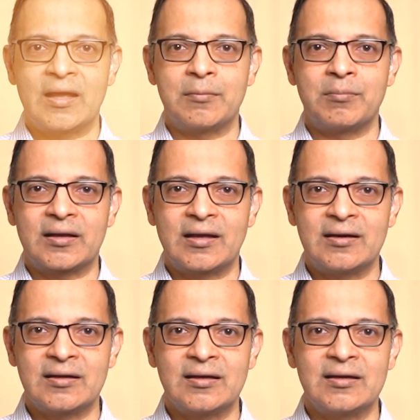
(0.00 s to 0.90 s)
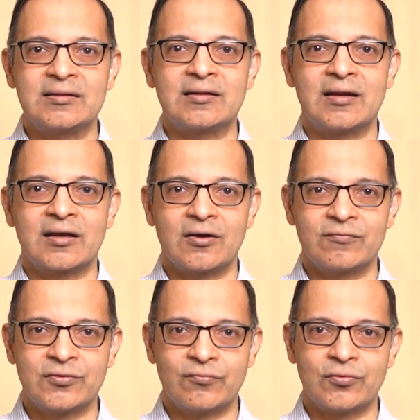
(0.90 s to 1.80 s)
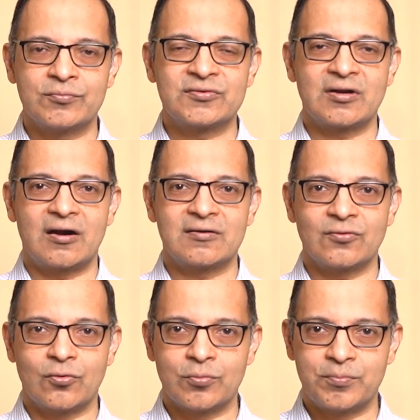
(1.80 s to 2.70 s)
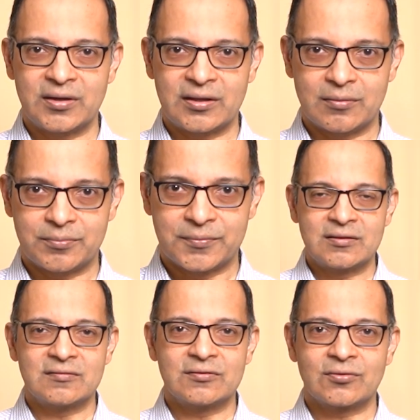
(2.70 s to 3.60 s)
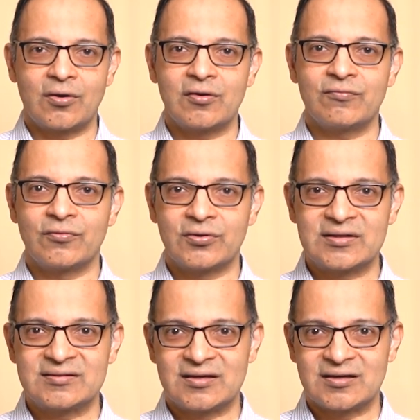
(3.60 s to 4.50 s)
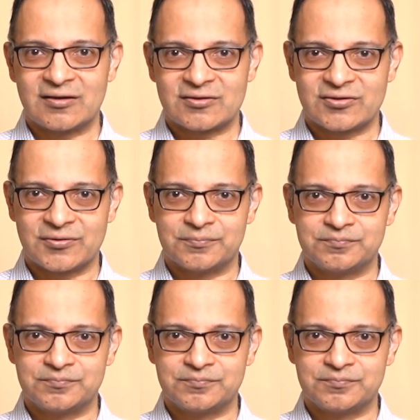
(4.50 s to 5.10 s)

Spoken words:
and mechanically the neck of the womb starts opening up. This is called Foley's induction.